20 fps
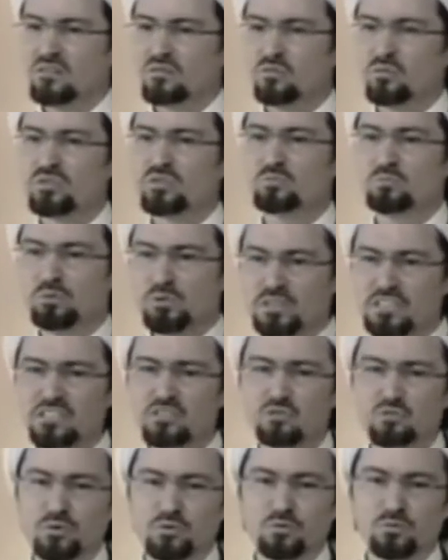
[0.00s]
was
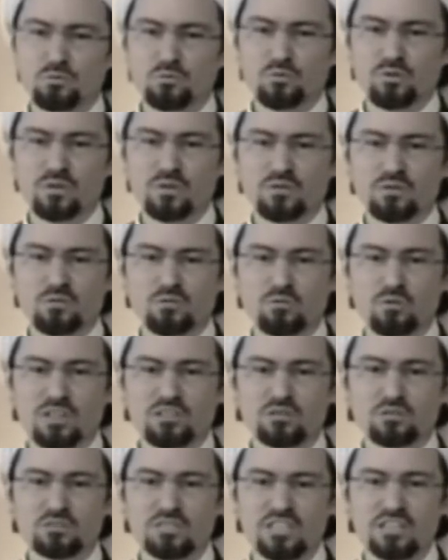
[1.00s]
pleased with
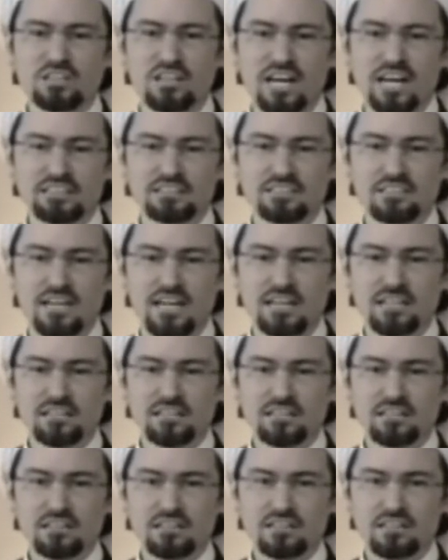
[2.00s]
what you did last night.
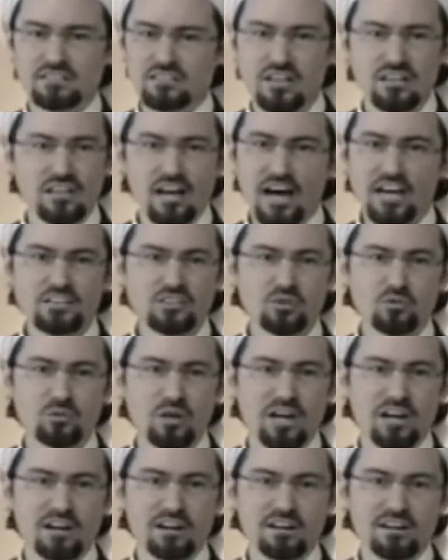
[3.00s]
Because Allah's
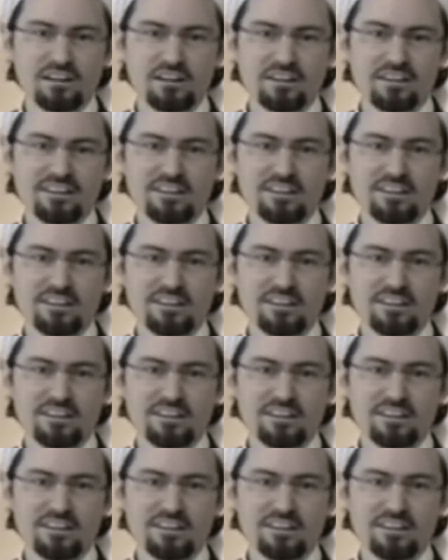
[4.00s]
aware.